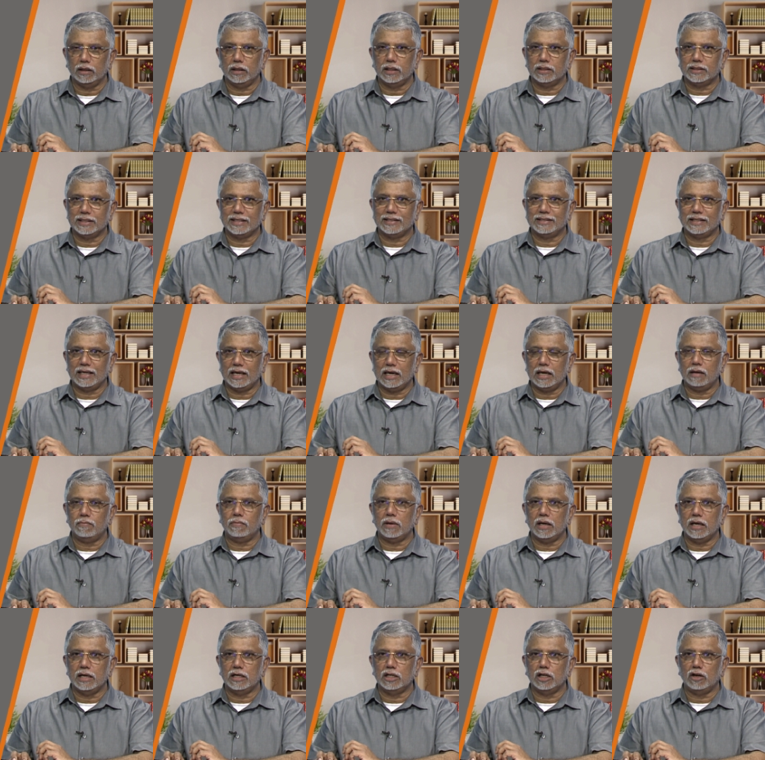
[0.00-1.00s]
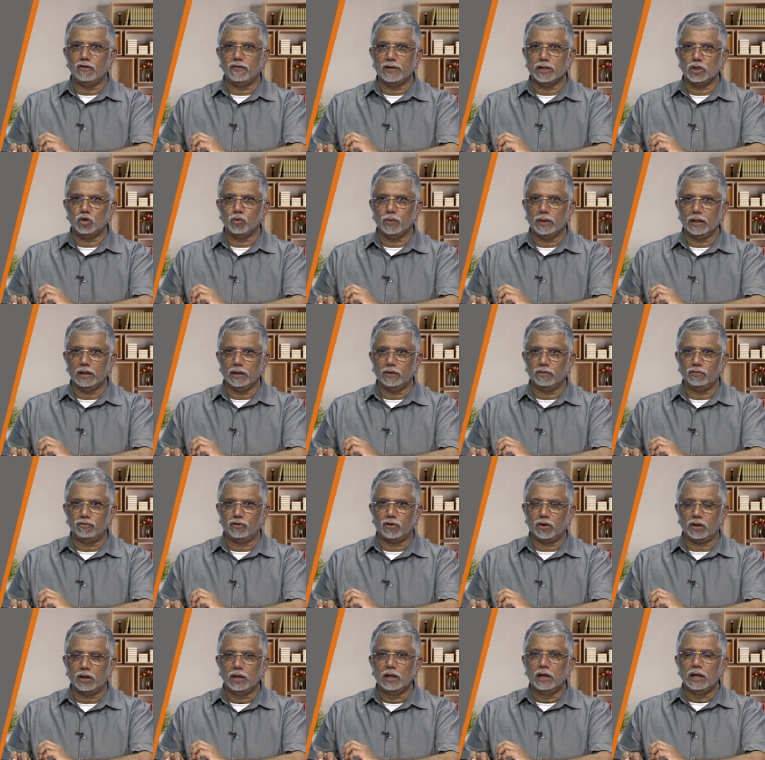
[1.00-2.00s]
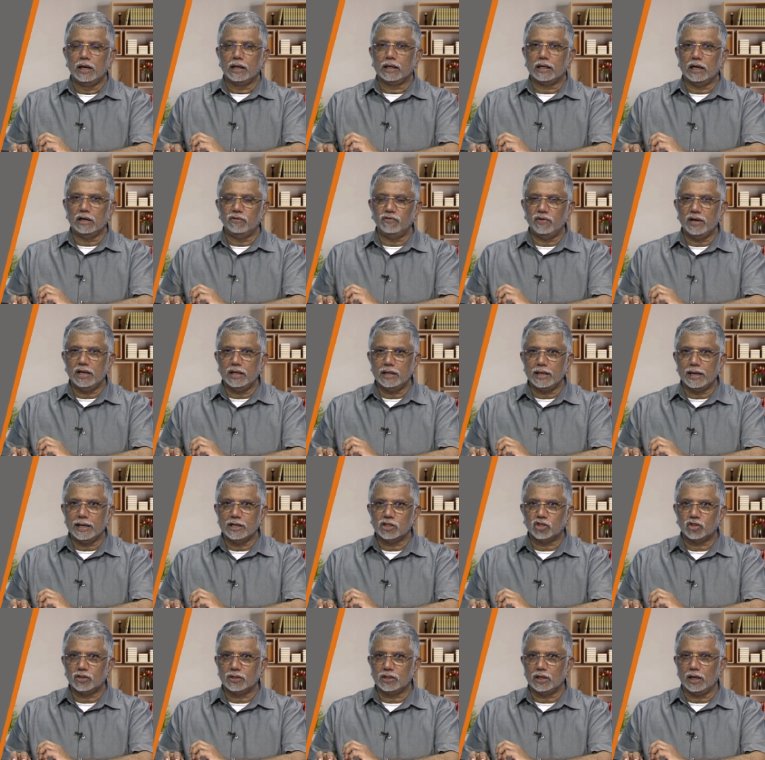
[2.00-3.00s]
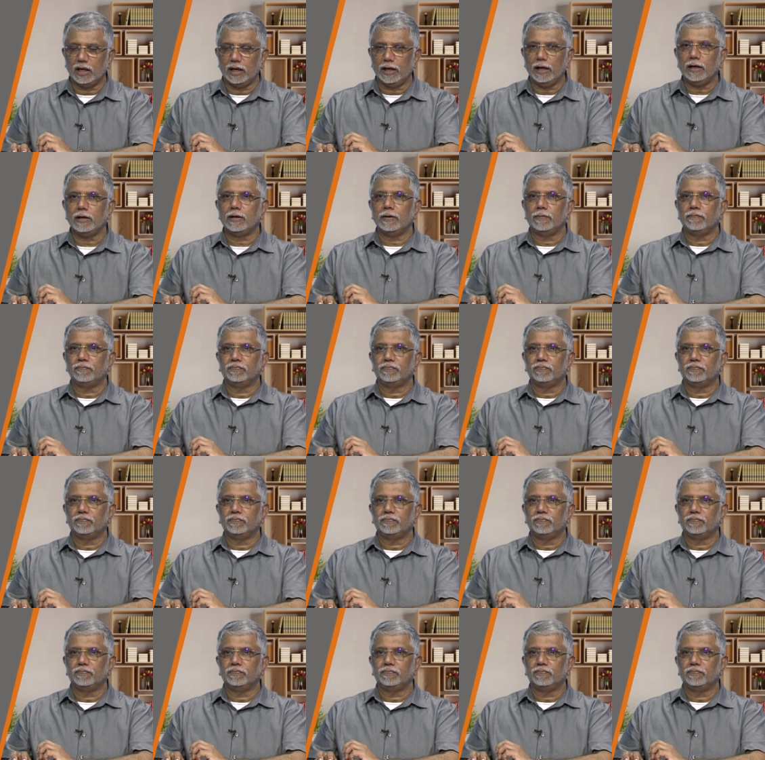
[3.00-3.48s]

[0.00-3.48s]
It is the same individual. For convenience sake,